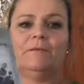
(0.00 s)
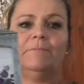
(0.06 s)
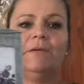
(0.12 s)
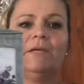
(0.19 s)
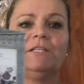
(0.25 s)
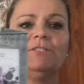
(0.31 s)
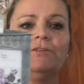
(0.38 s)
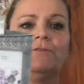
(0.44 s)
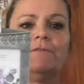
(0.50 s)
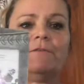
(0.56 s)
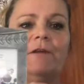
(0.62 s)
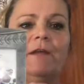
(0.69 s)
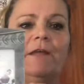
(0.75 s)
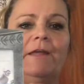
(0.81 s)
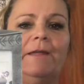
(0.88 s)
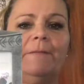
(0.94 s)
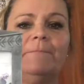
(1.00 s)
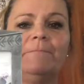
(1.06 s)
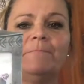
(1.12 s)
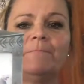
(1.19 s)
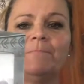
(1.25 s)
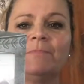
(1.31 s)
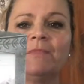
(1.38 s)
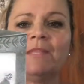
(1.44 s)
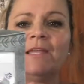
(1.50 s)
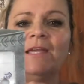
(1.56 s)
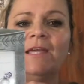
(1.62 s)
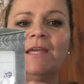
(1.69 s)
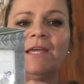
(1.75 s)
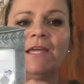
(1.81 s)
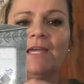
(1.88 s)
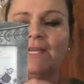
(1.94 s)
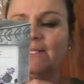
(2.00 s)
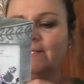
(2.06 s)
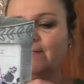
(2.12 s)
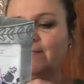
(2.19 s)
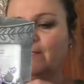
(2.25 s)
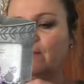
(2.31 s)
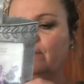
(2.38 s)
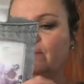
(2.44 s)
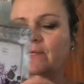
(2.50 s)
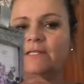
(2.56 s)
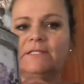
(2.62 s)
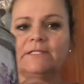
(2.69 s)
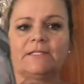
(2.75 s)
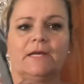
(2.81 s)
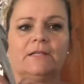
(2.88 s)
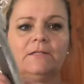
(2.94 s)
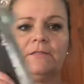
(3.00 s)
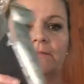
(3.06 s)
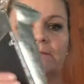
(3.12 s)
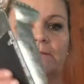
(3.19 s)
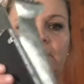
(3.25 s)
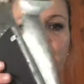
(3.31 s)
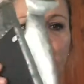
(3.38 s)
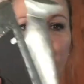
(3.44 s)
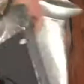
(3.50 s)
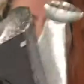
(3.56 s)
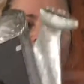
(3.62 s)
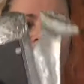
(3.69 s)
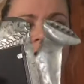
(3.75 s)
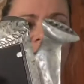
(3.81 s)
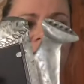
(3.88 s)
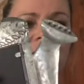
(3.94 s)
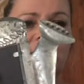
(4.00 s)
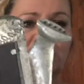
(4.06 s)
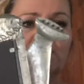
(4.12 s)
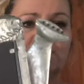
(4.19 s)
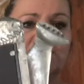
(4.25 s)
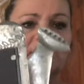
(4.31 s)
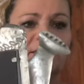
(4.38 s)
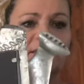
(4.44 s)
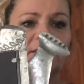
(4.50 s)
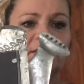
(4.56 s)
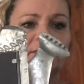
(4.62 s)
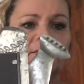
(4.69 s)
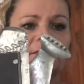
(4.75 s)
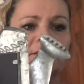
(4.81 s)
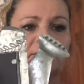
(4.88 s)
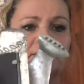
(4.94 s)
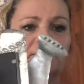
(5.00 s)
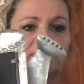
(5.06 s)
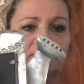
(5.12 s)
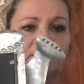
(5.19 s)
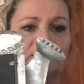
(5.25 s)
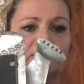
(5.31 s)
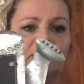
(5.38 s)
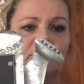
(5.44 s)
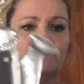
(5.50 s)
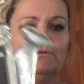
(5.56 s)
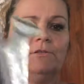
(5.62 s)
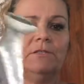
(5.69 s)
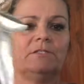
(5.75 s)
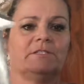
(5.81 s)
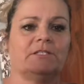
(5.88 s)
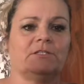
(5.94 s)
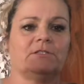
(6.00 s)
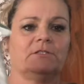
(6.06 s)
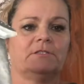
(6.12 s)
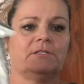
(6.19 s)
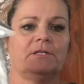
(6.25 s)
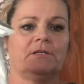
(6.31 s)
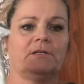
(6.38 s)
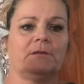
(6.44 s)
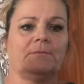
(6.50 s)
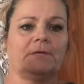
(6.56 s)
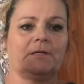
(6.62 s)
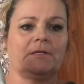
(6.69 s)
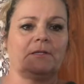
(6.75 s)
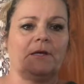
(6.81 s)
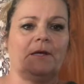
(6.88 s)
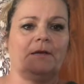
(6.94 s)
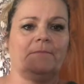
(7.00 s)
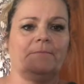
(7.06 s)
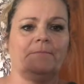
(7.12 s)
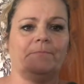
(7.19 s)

picture frame. It's got the back stands. You know, you can set it up like that.